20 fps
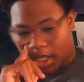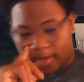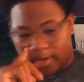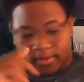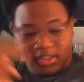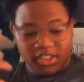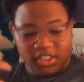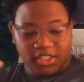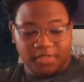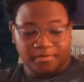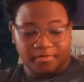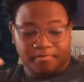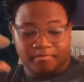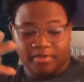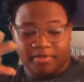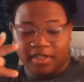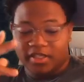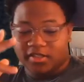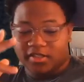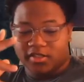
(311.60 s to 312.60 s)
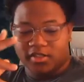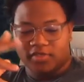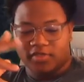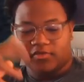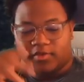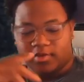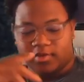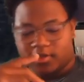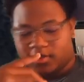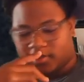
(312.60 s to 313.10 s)
just speechless
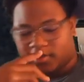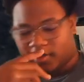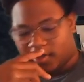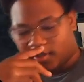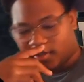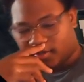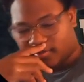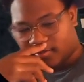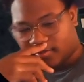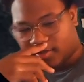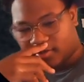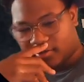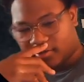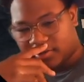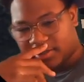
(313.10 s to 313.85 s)
from this song, bro.